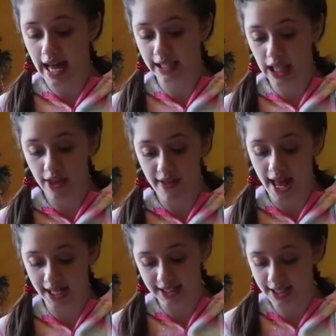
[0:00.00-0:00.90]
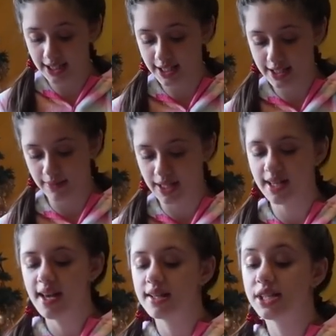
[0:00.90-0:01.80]
I love anything that's mint,
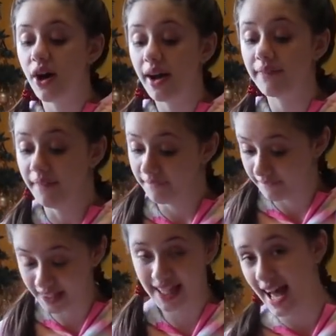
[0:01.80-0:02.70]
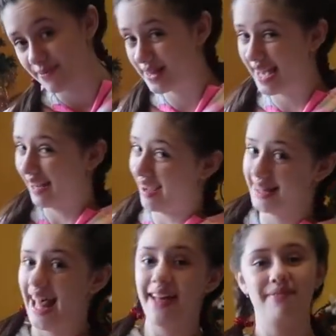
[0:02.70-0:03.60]
so I'm really happy that I
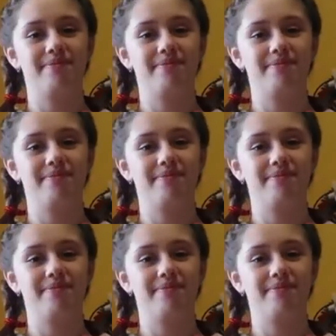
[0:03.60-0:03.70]
got that.